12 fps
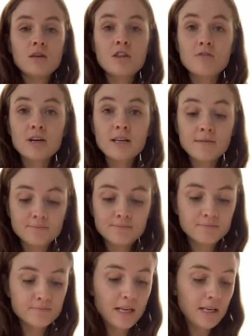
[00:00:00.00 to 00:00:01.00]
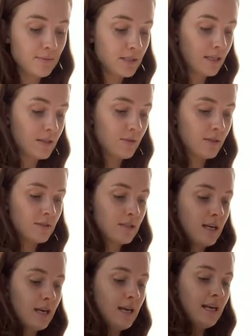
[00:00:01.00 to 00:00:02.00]
3 medium-sized ones.
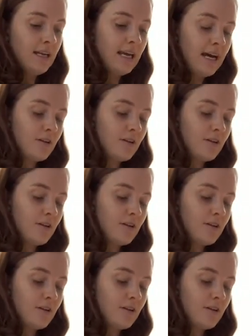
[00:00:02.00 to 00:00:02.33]
Now,